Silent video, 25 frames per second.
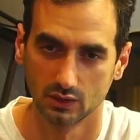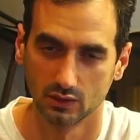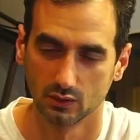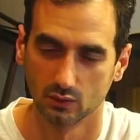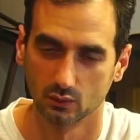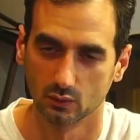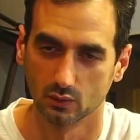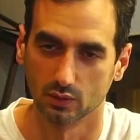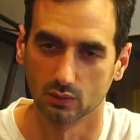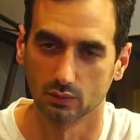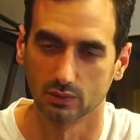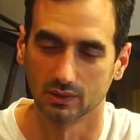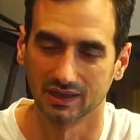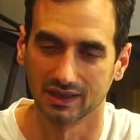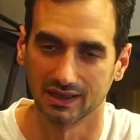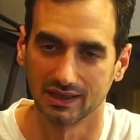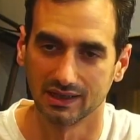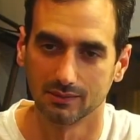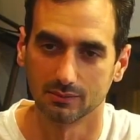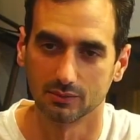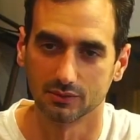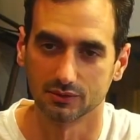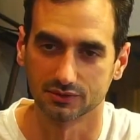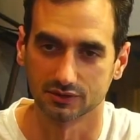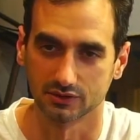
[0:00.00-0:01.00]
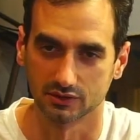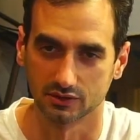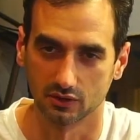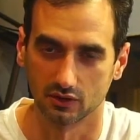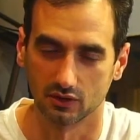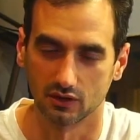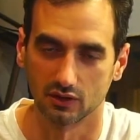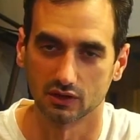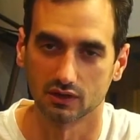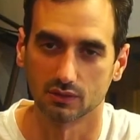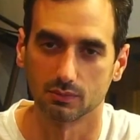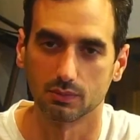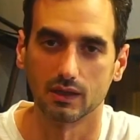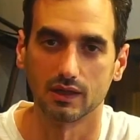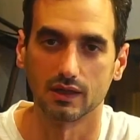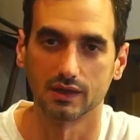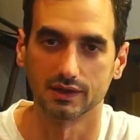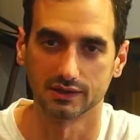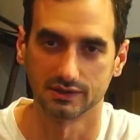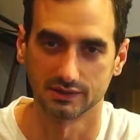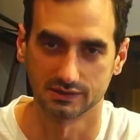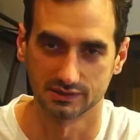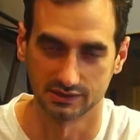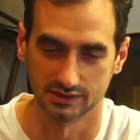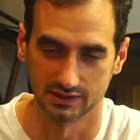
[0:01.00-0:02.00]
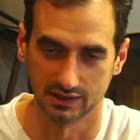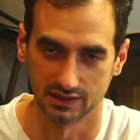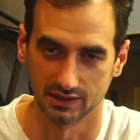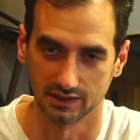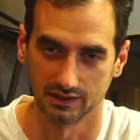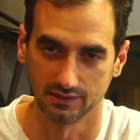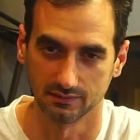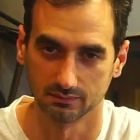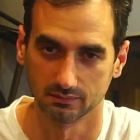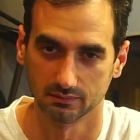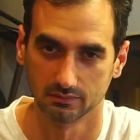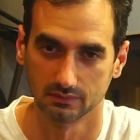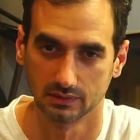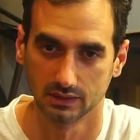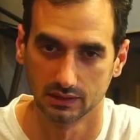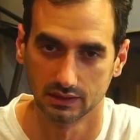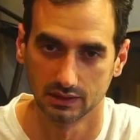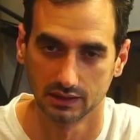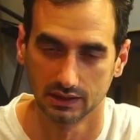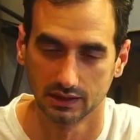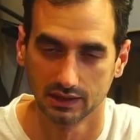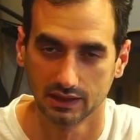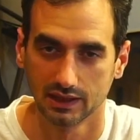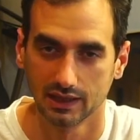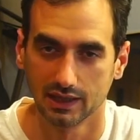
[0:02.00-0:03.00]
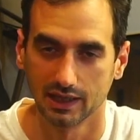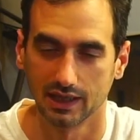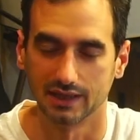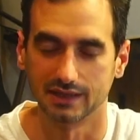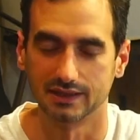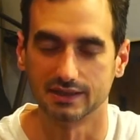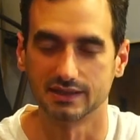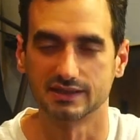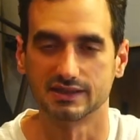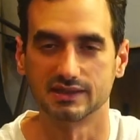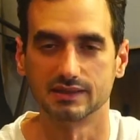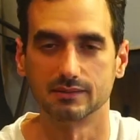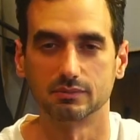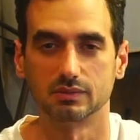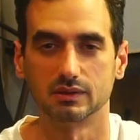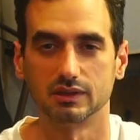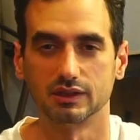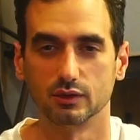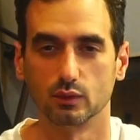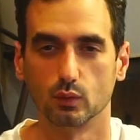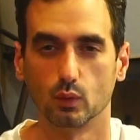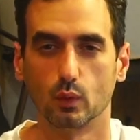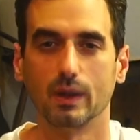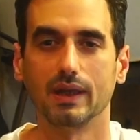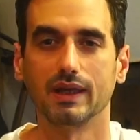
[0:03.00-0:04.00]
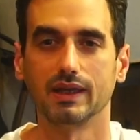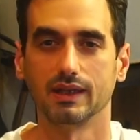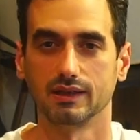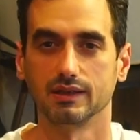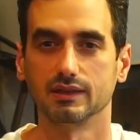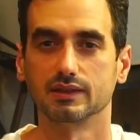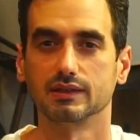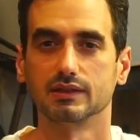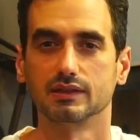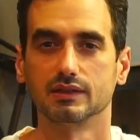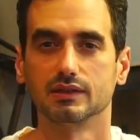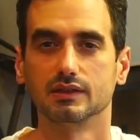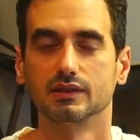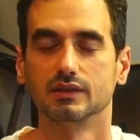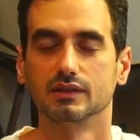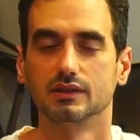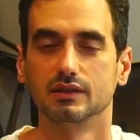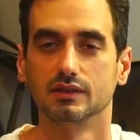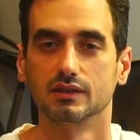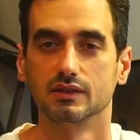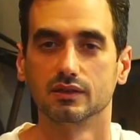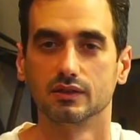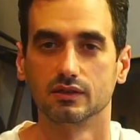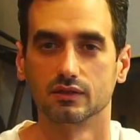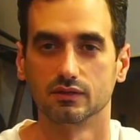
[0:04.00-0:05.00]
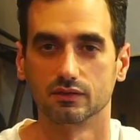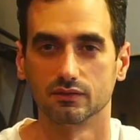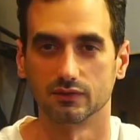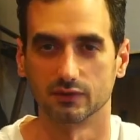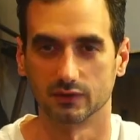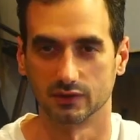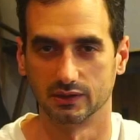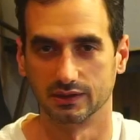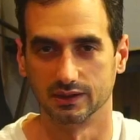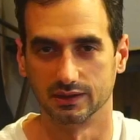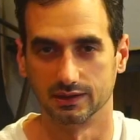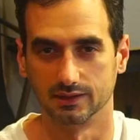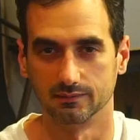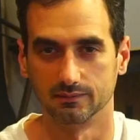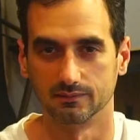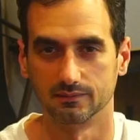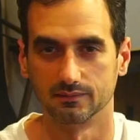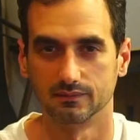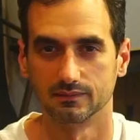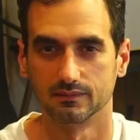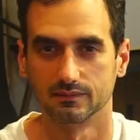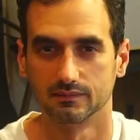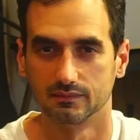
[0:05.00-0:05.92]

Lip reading: where we're able to call upon His name and to simply wait for Him.